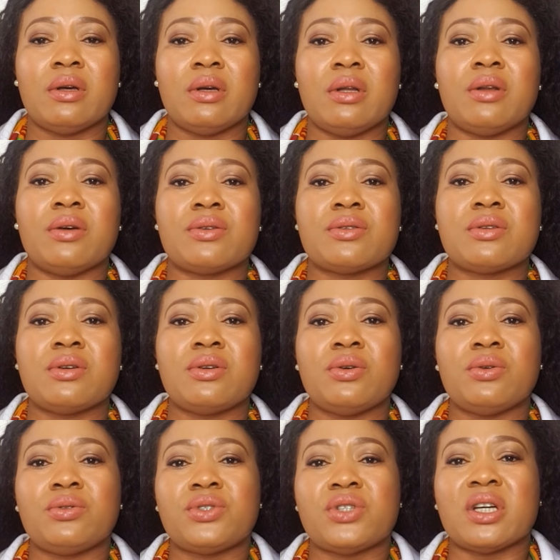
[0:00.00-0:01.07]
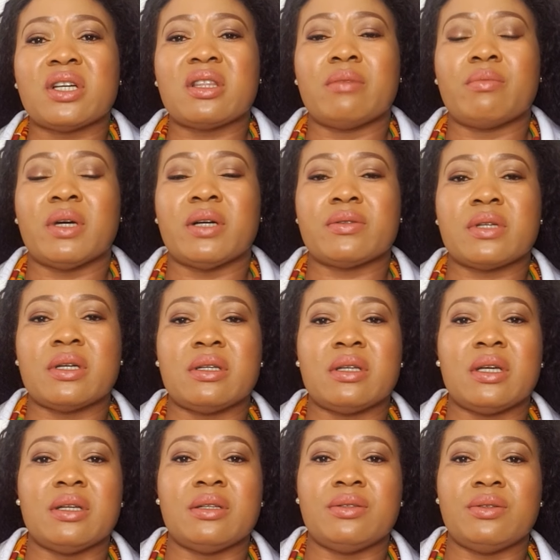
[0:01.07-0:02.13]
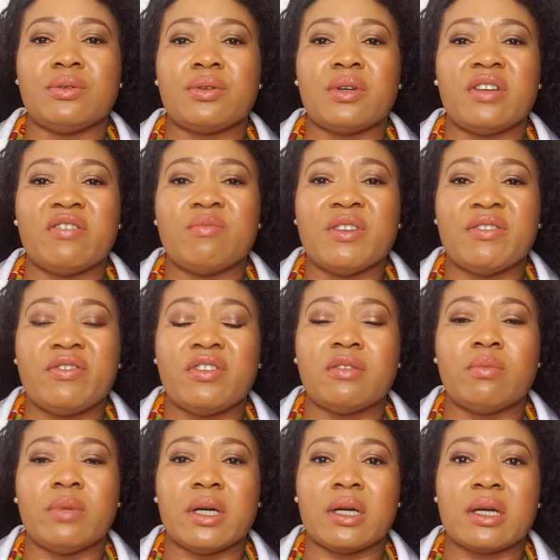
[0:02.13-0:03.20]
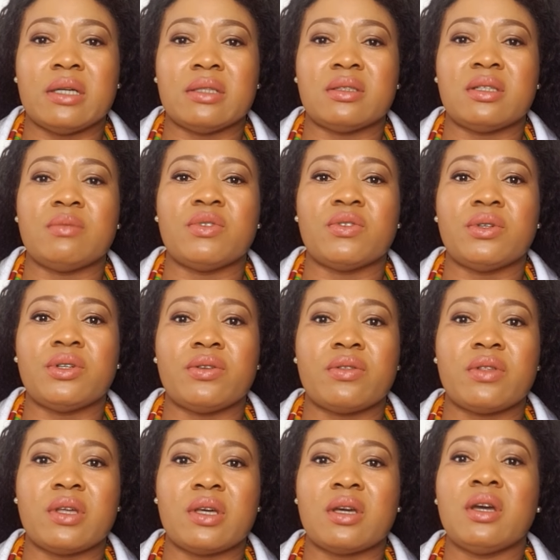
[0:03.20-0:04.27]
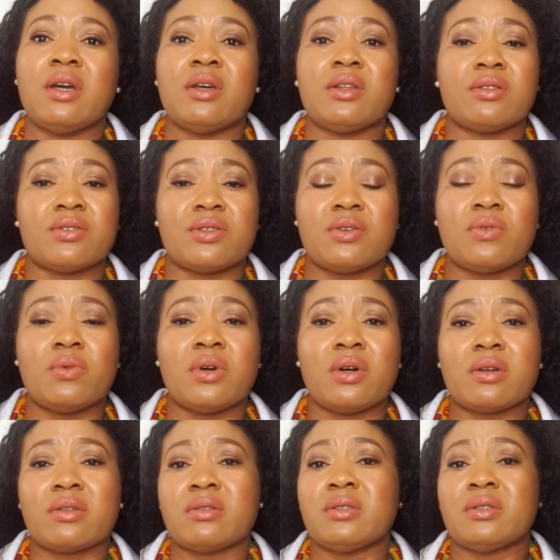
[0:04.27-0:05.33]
You know, so you check them out and then you give me feedback and tell me what you think. Does it work?